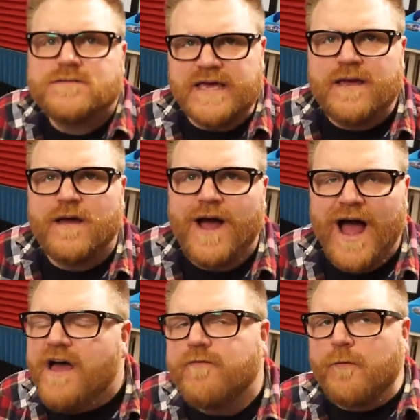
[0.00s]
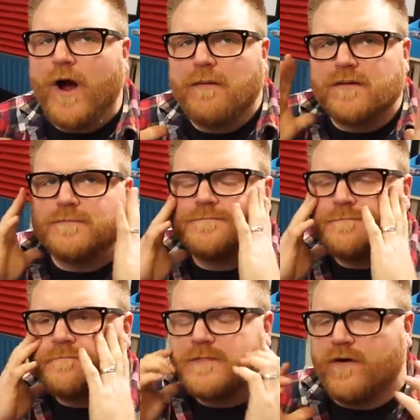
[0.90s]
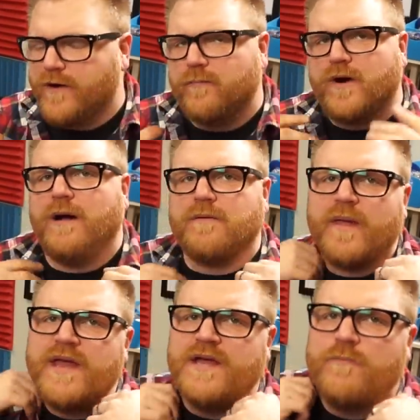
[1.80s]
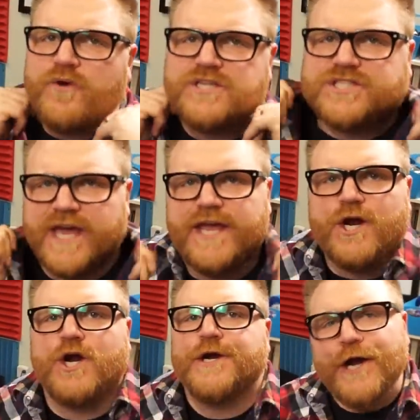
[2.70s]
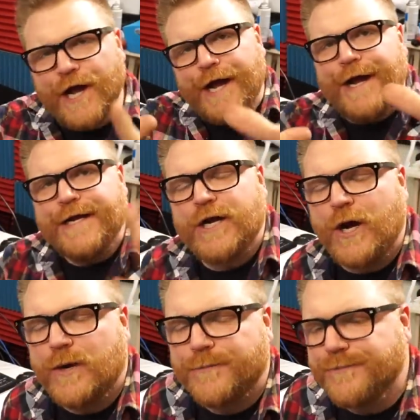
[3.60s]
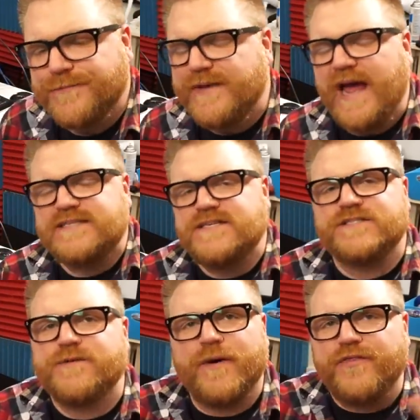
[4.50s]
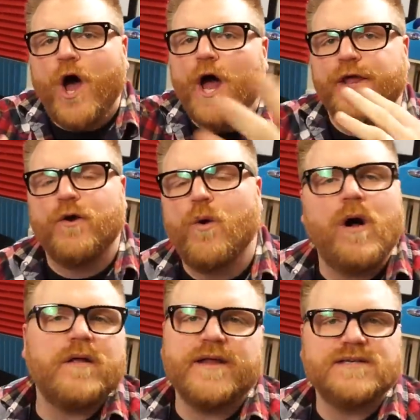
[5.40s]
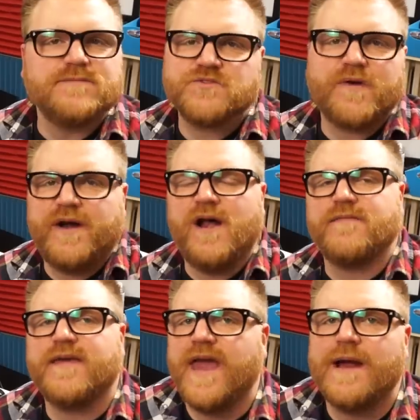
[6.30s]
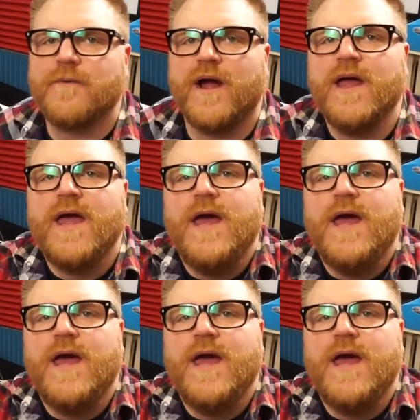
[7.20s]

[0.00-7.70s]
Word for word: See, I have a problem, a real problem. Appreciate your, uh, you know, niceness about the audio quality because I'm just running off the camera.